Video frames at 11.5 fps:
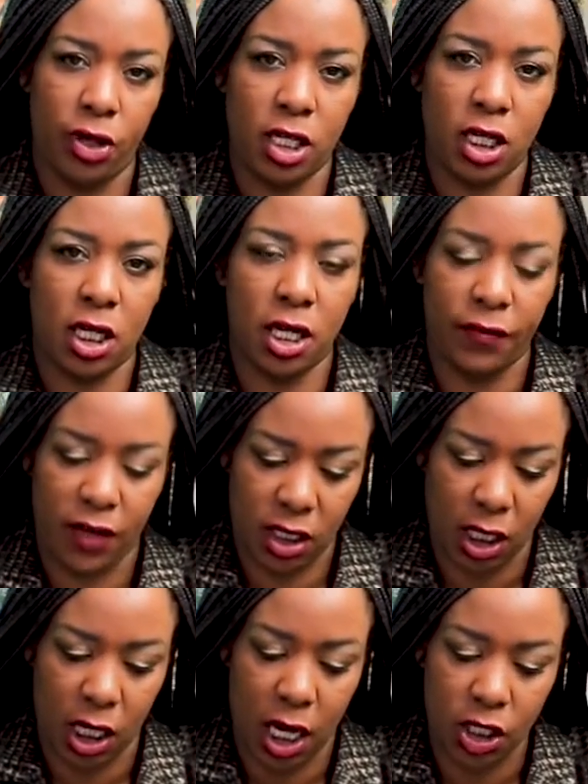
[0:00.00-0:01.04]
they did an
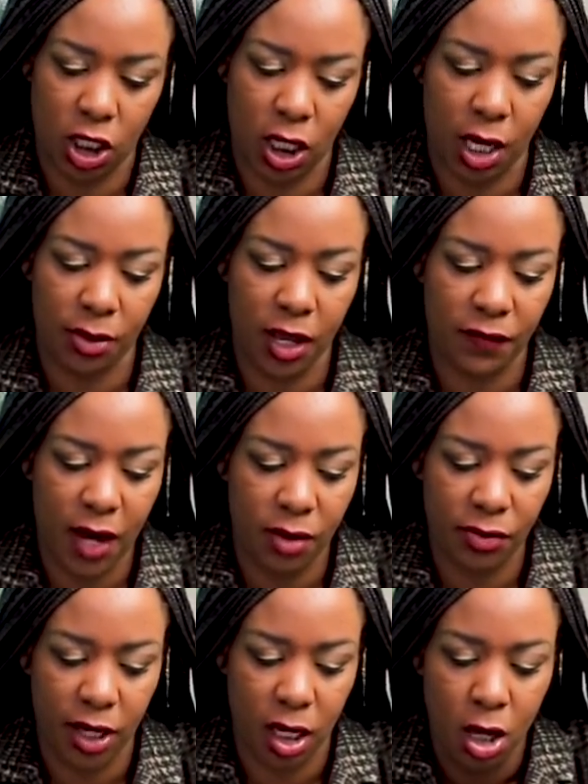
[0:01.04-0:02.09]
investigation and they
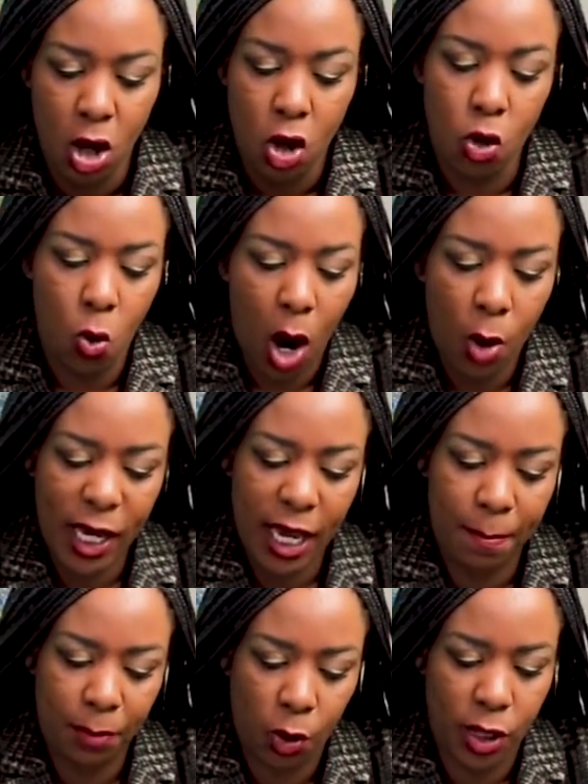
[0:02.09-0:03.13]
found that
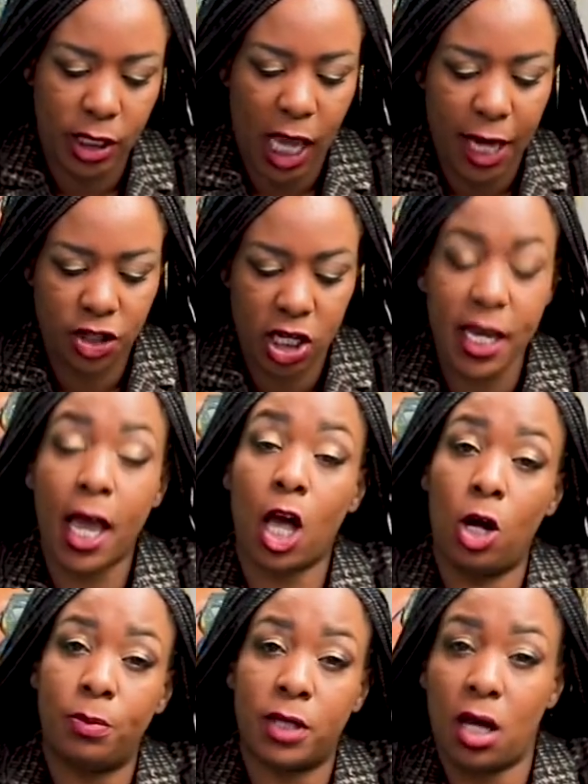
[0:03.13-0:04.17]
Huawei employees actually
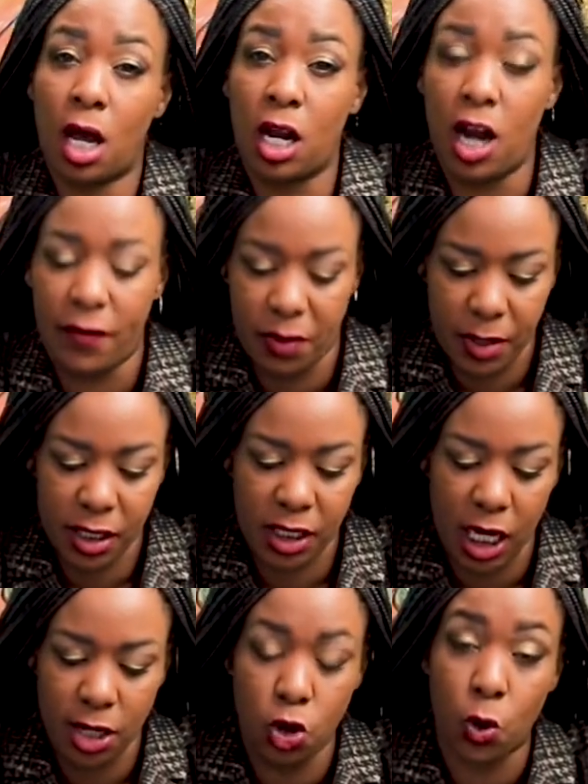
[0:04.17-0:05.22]
helped
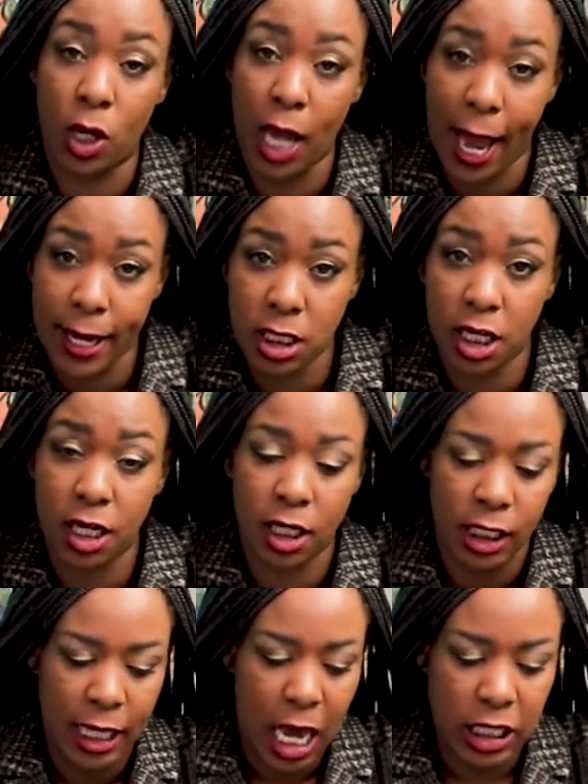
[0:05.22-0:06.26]
governments in
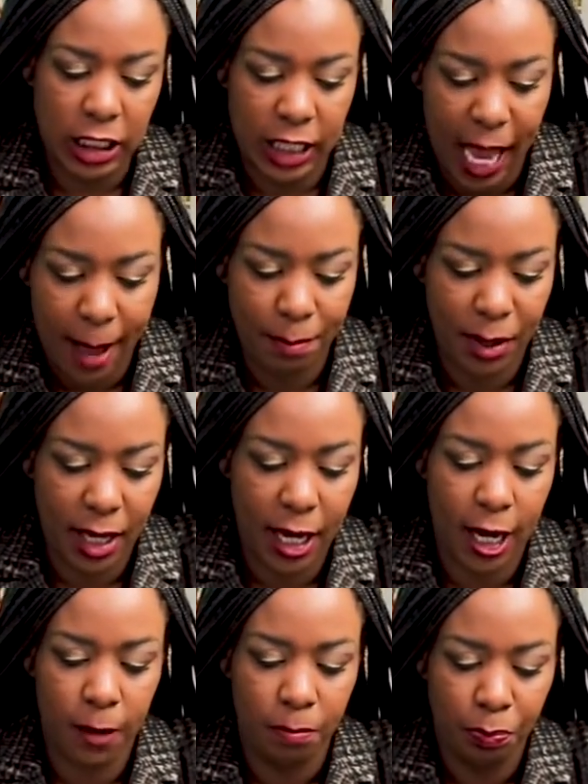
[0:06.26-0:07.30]
Uganda,
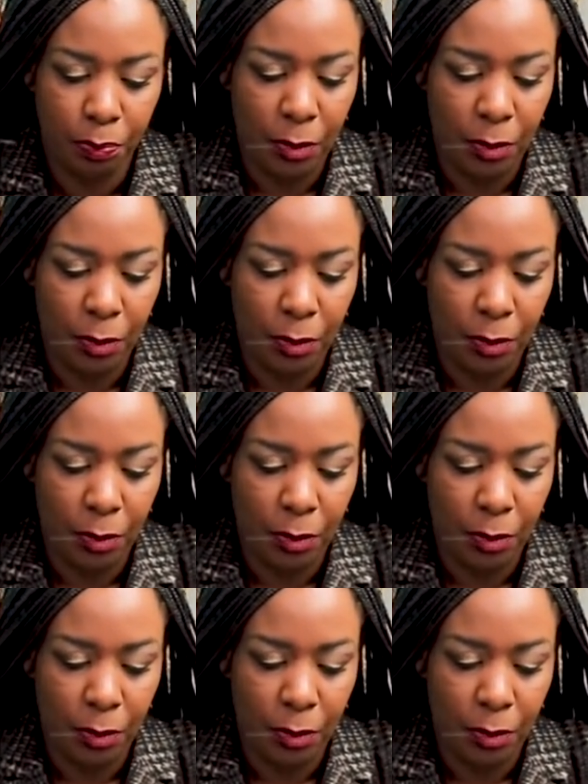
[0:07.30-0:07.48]
Zambia,